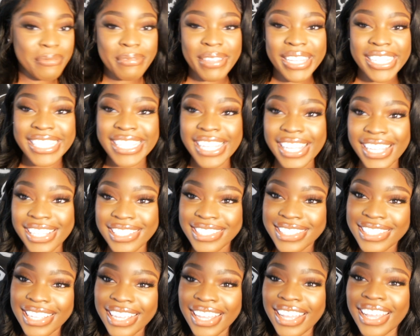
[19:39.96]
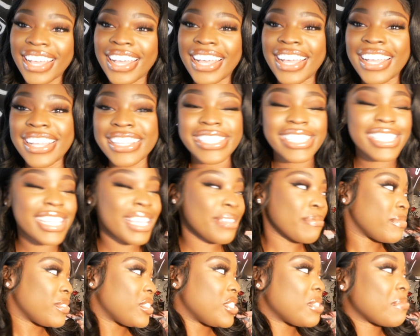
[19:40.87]
misses.
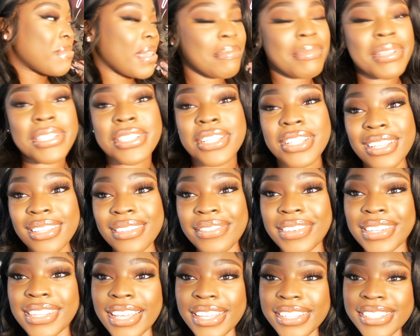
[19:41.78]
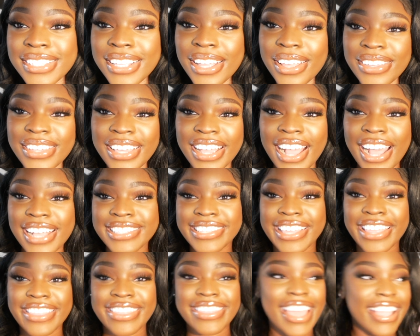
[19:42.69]
She made me do this video so you guys
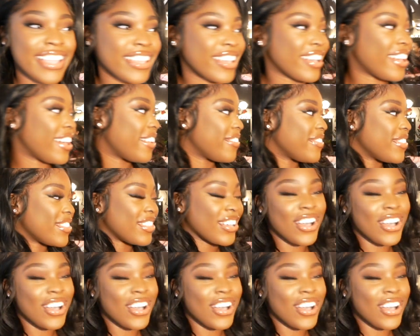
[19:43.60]
can thank her for the